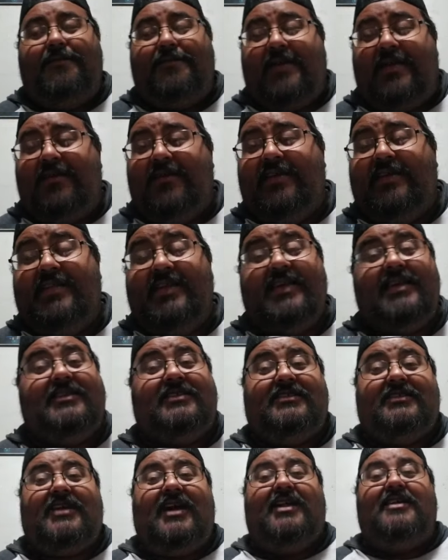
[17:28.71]
appearing,
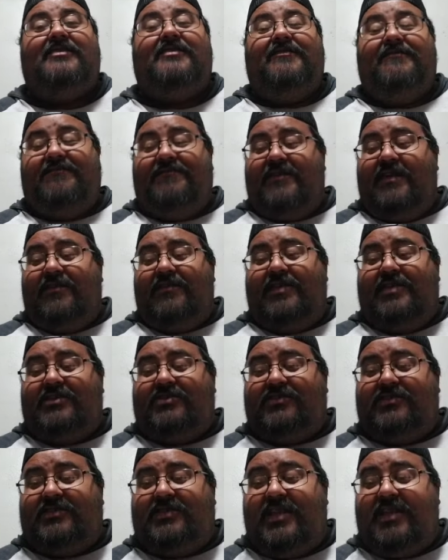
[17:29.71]
it's kind of very
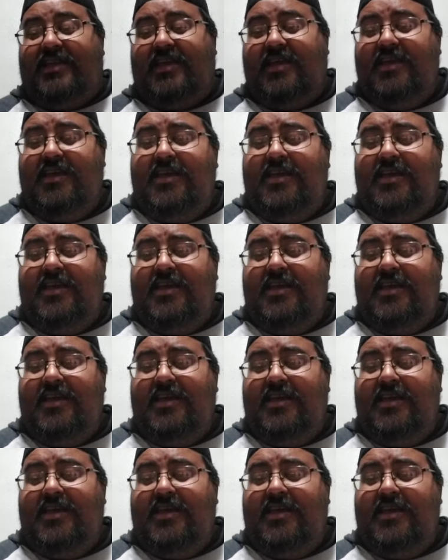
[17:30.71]
interesting.